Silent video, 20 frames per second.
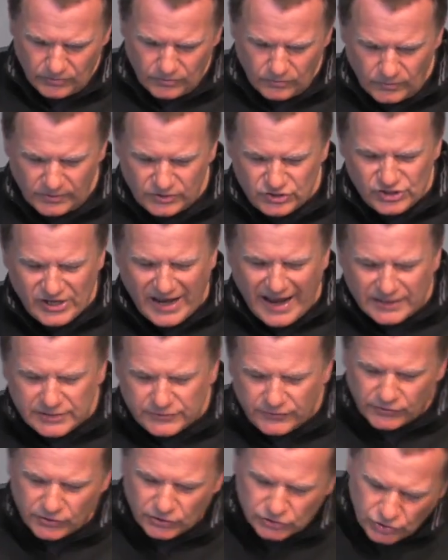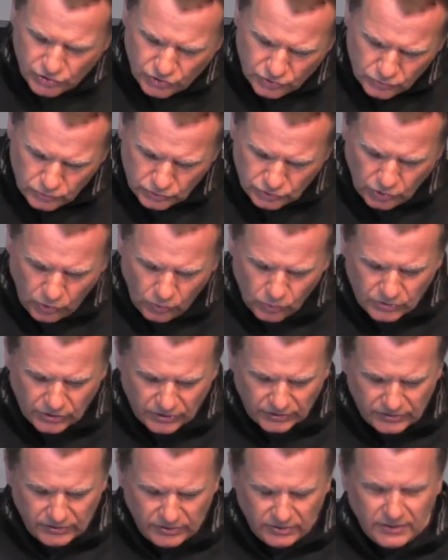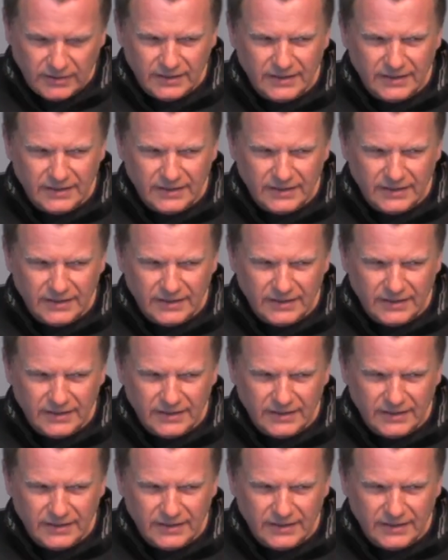when she asked for a true token,